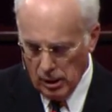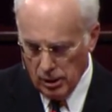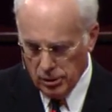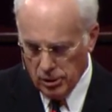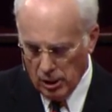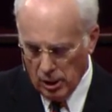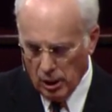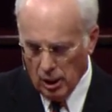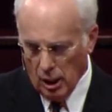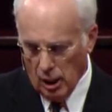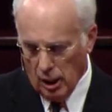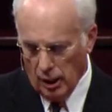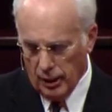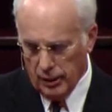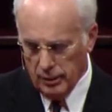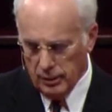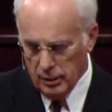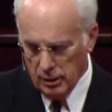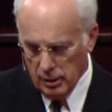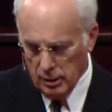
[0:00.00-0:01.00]
Is he
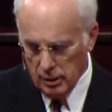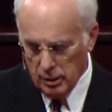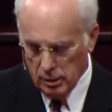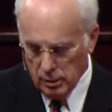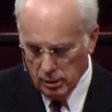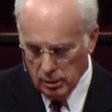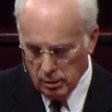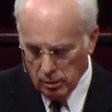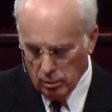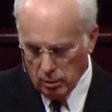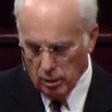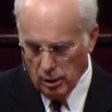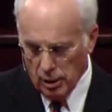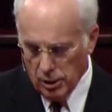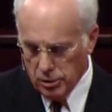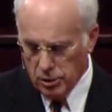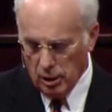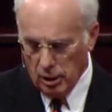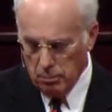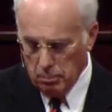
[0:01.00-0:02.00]
God?
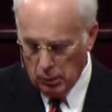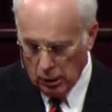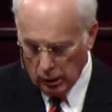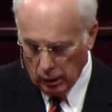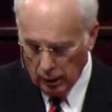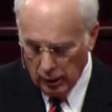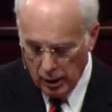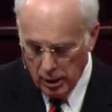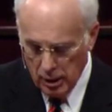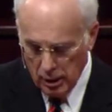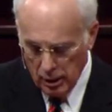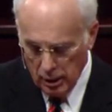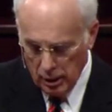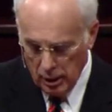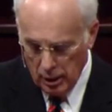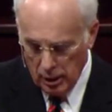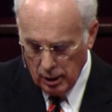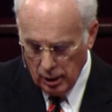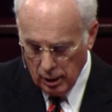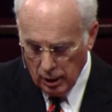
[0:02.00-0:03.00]
Or is he merely
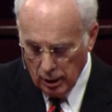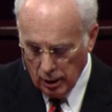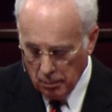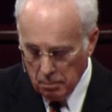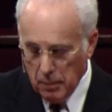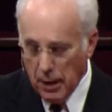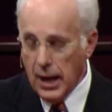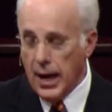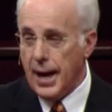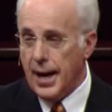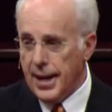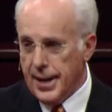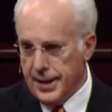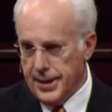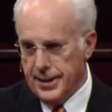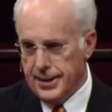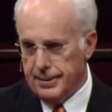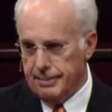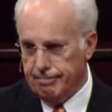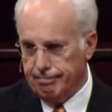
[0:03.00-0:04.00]
a
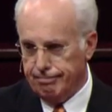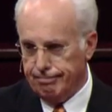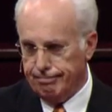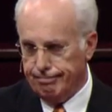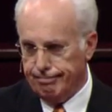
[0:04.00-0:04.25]
man?